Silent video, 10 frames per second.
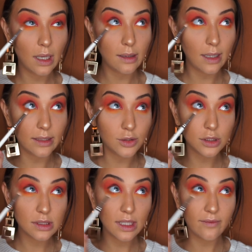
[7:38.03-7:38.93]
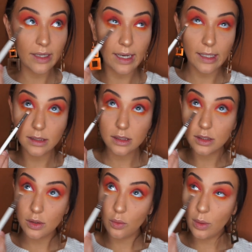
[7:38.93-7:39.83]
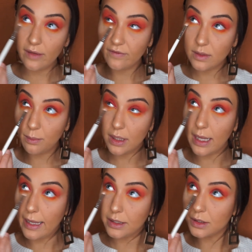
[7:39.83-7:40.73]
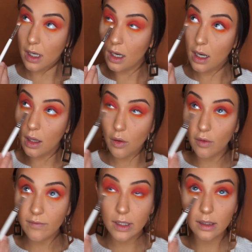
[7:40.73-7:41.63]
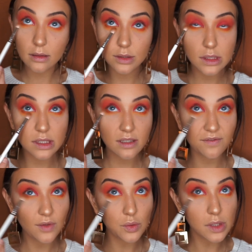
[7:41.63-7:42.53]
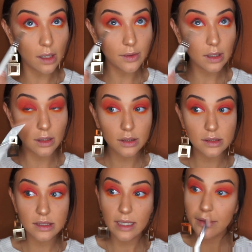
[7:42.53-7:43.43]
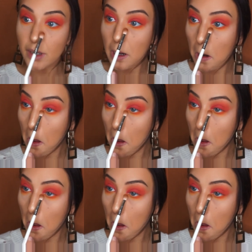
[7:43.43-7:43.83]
And then just give it a swift blend all over, just to diffuse all the colors together.